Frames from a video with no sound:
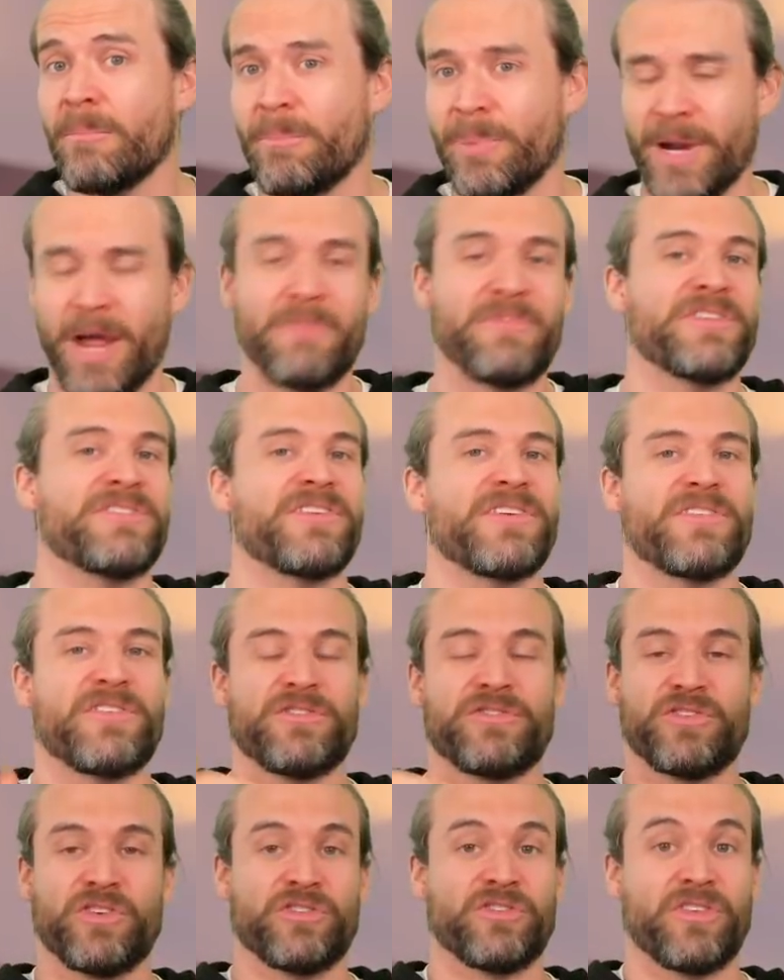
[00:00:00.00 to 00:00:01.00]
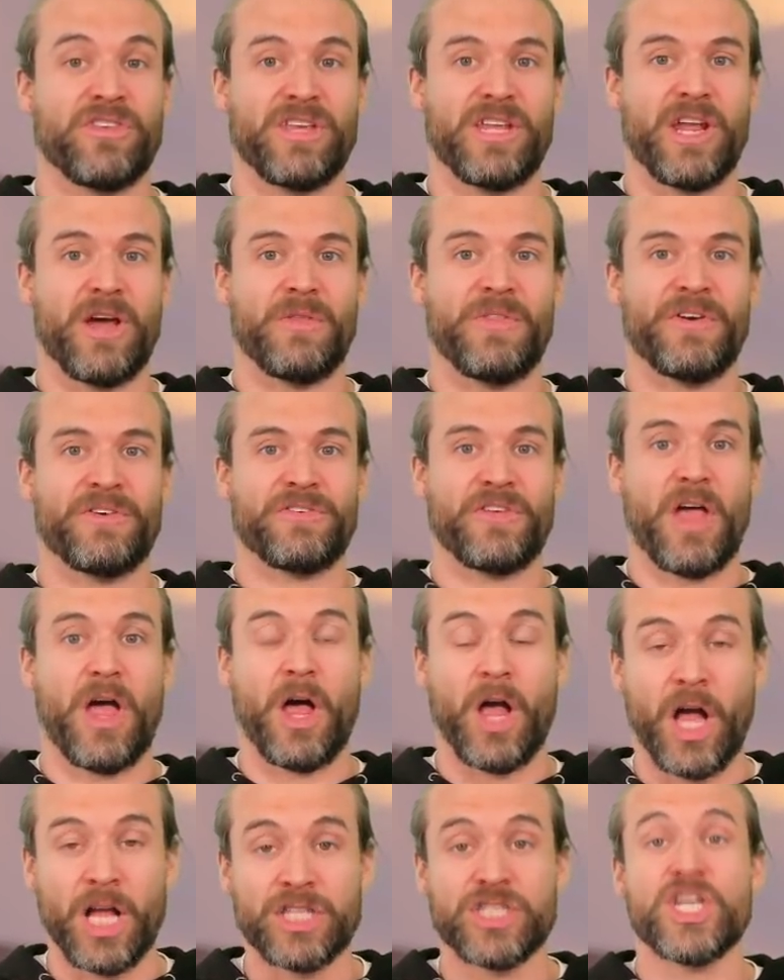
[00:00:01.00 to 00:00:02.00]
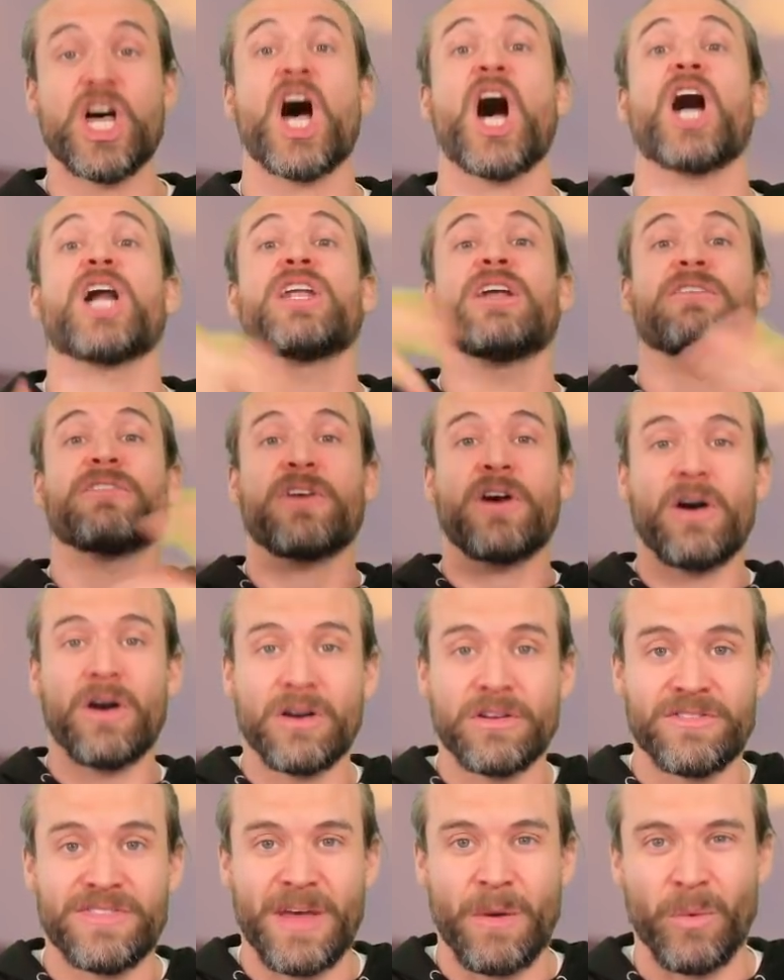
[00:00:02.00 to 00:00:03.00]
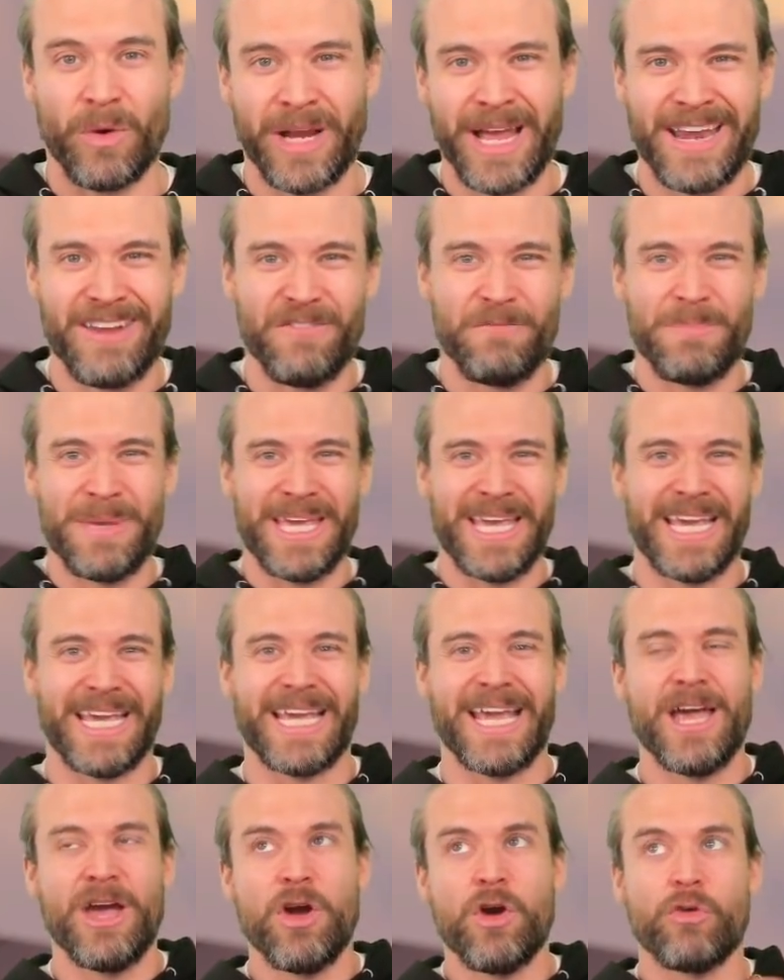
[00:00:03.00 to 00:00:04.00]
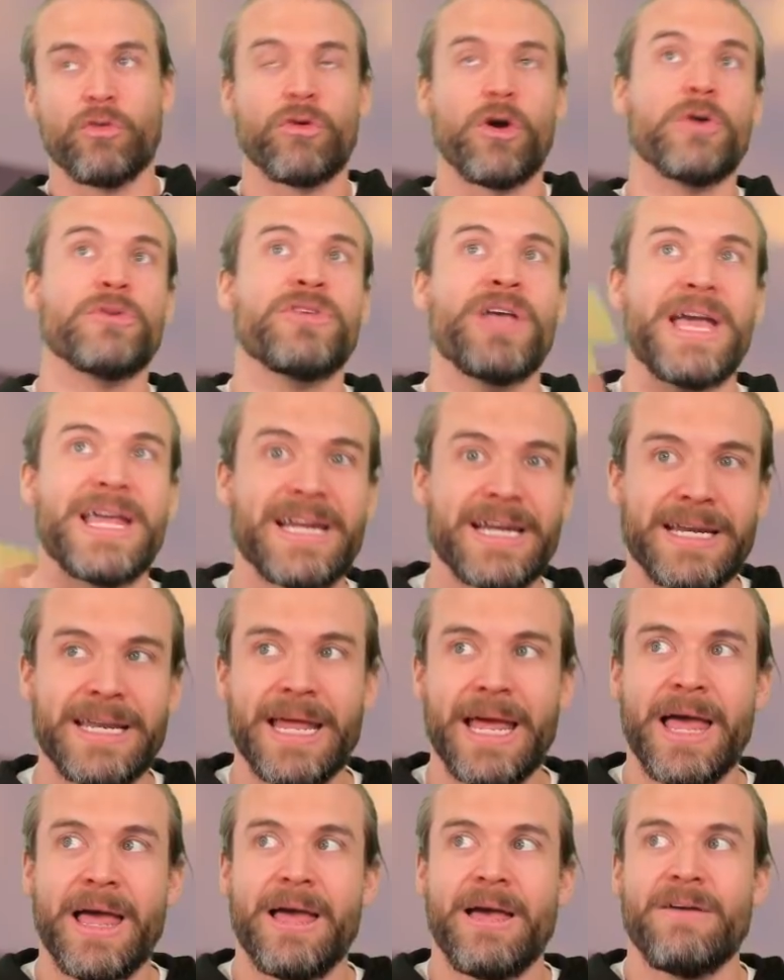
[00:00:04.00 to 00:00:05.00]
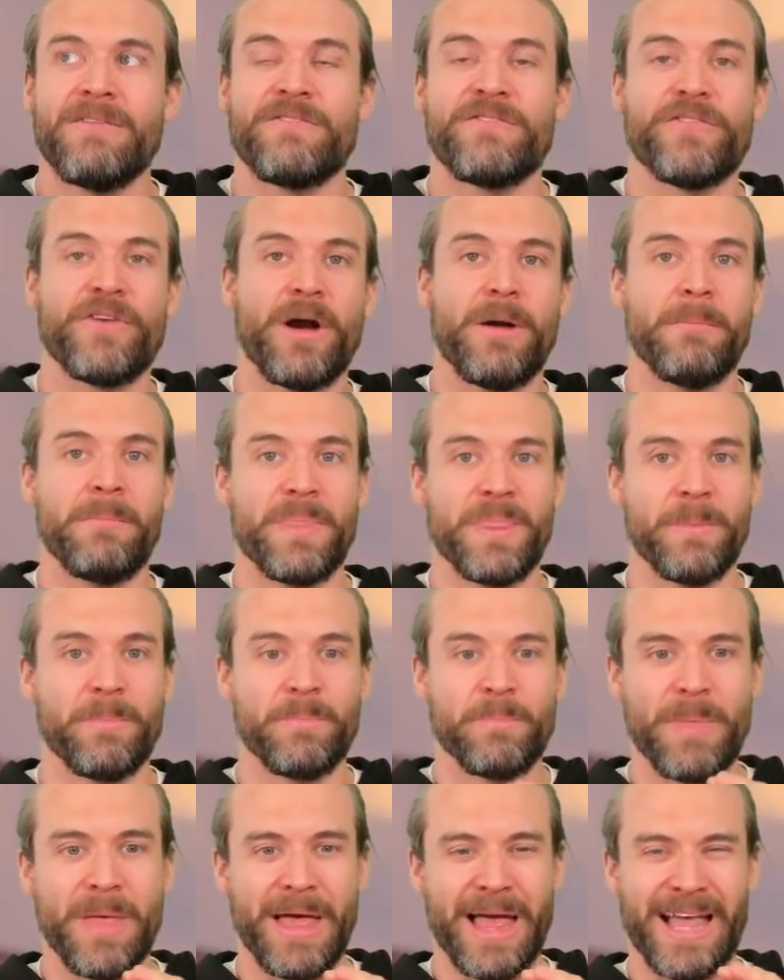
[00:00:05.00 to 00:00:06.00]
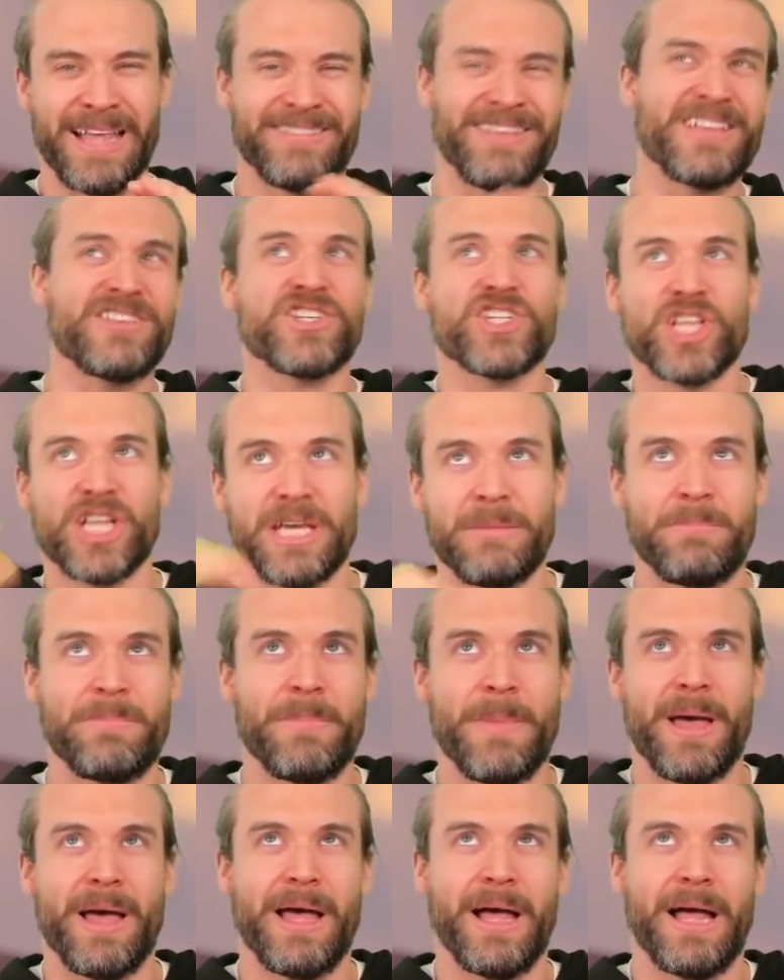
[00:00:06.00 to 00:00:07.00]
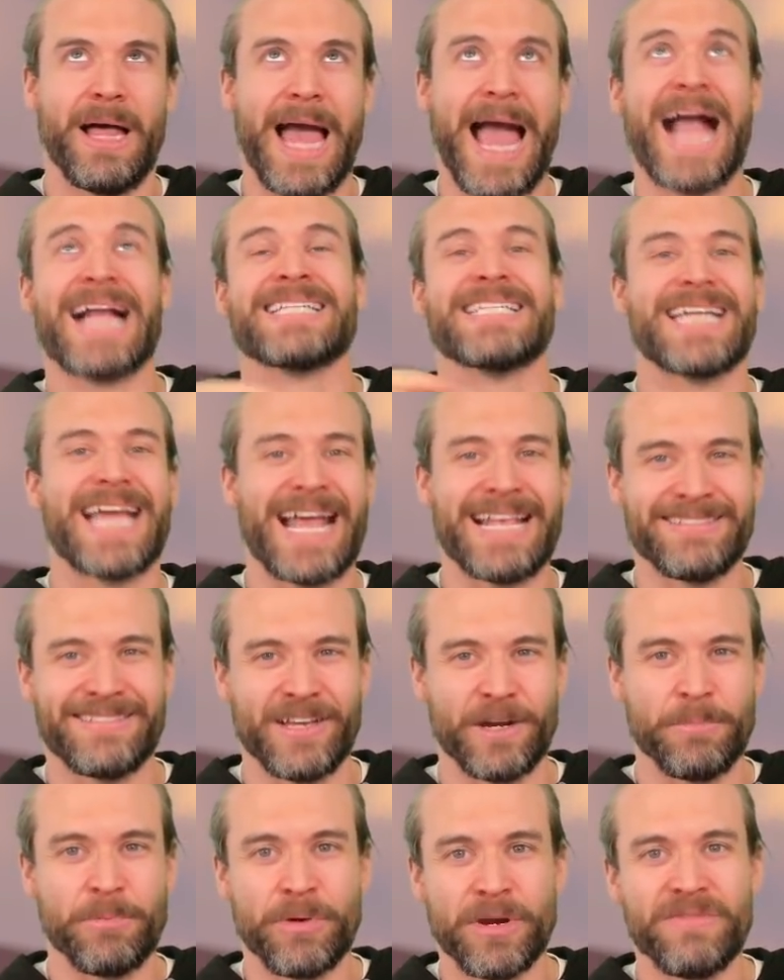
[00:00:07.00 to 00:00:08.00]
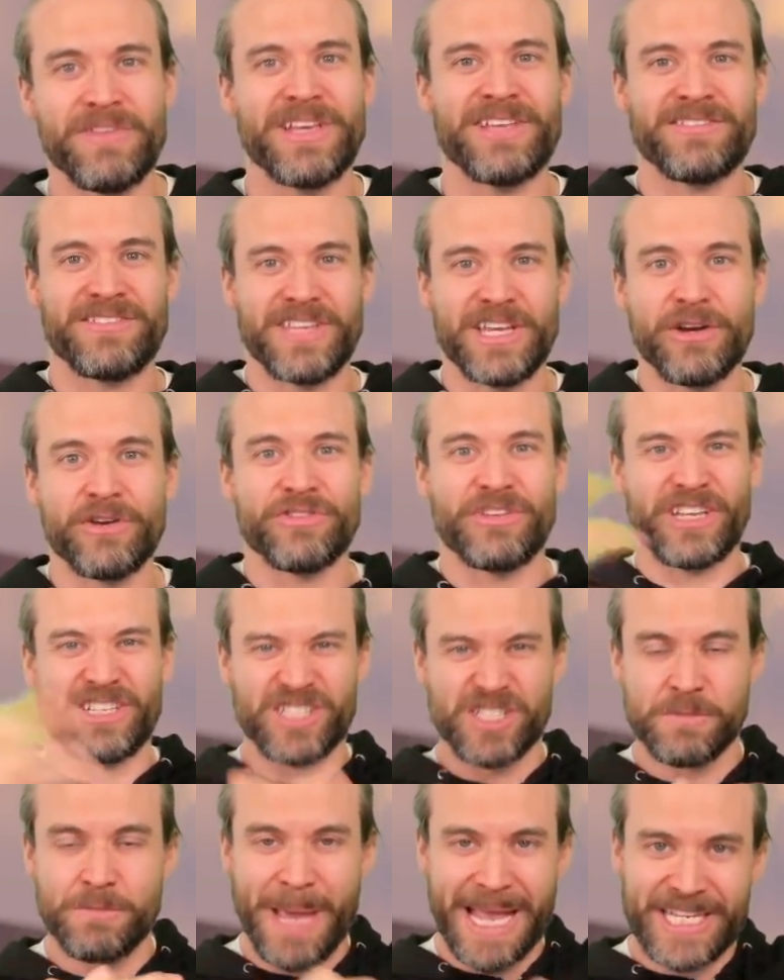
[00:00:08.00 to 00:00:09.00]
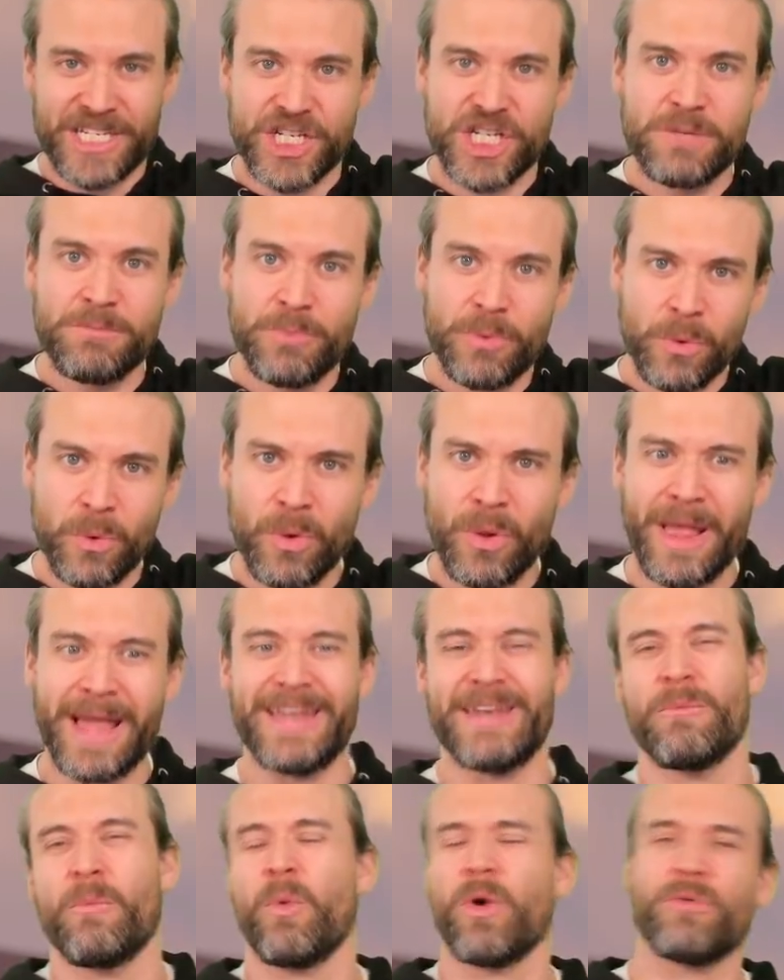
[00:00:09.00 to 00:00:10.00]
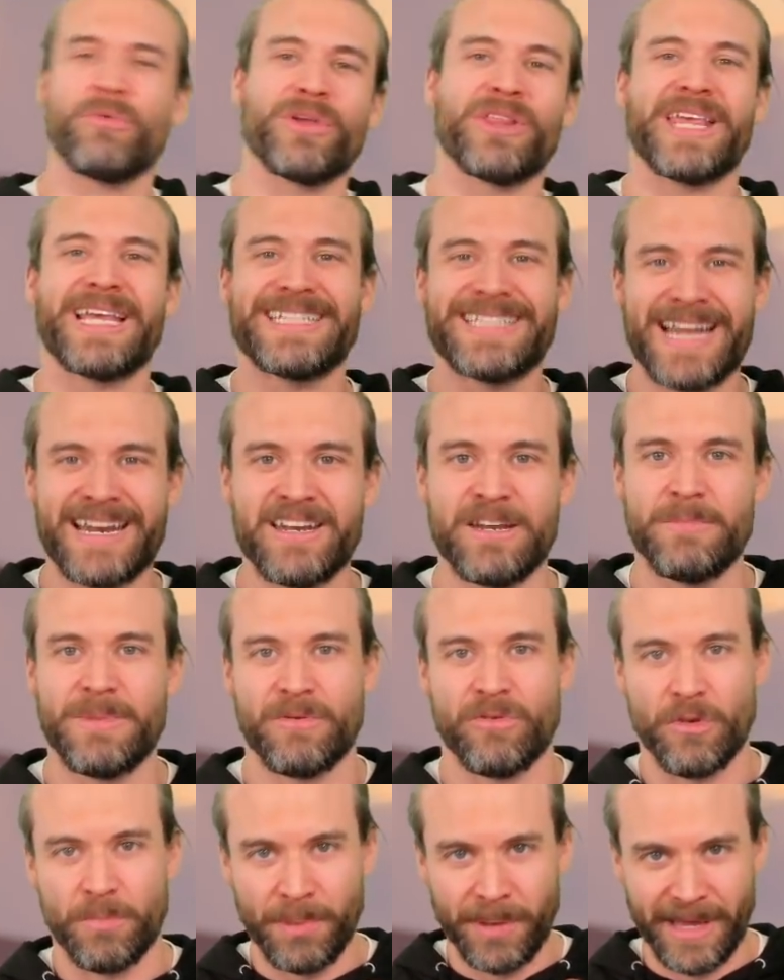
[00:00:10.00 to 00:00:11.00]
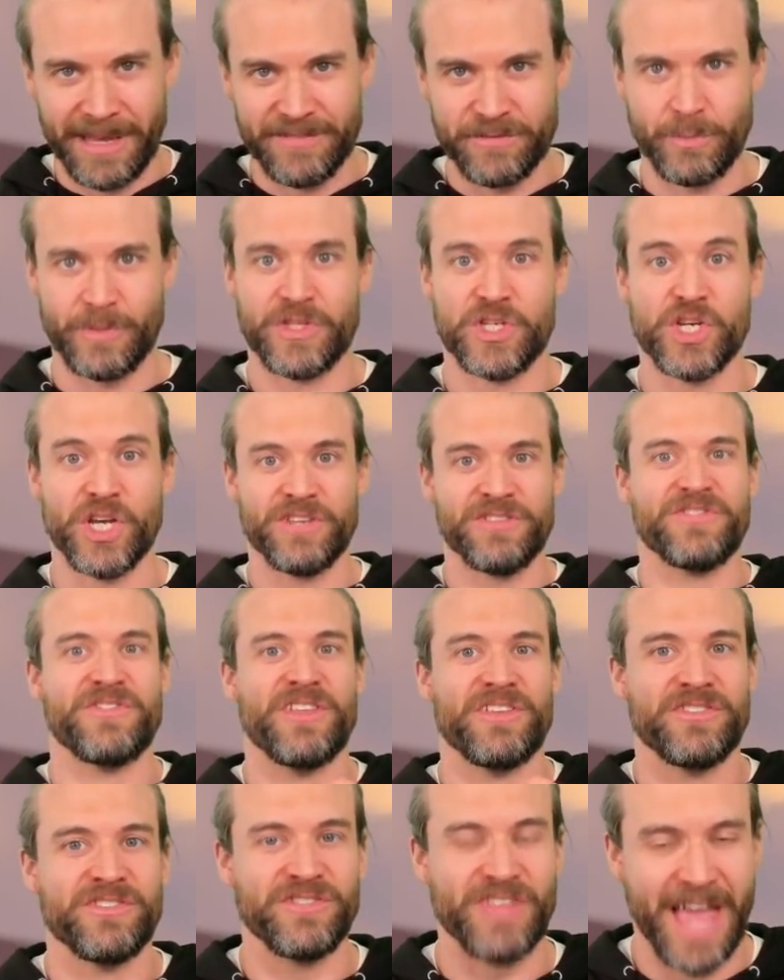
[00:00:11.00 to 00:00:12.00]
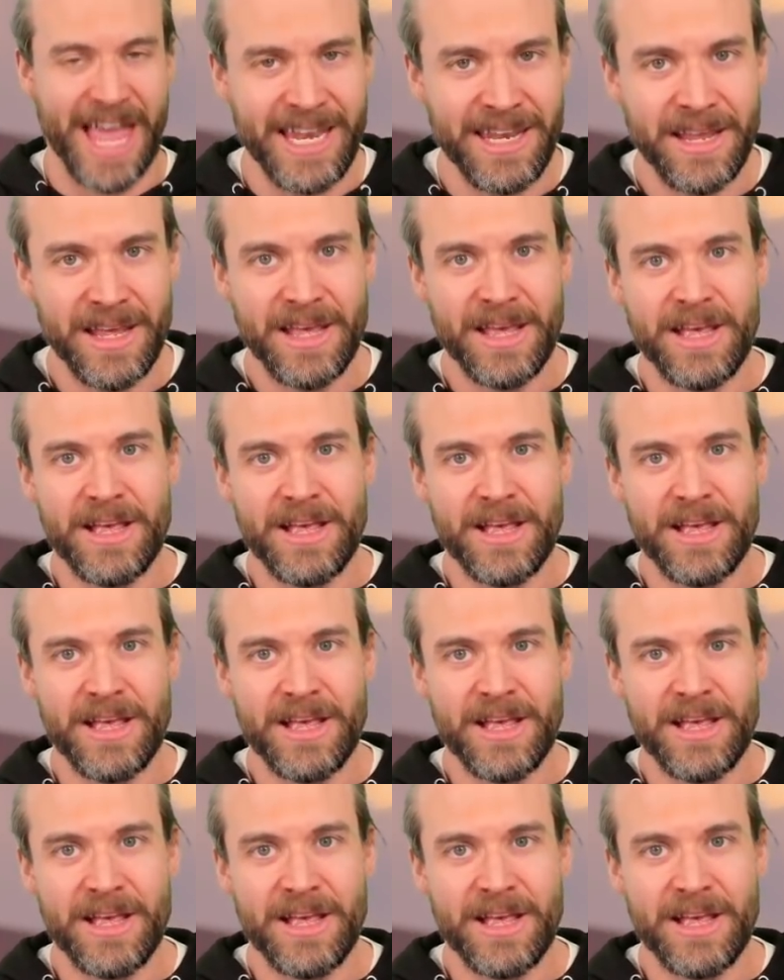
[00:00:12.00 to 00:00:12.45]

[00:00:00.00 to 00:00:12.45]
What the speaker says: But obviously, there's just there's a ton of cards that were kind of being rotated from essentially acting as their previous year's expansion pool and weren't really intended to be replaced with just this set.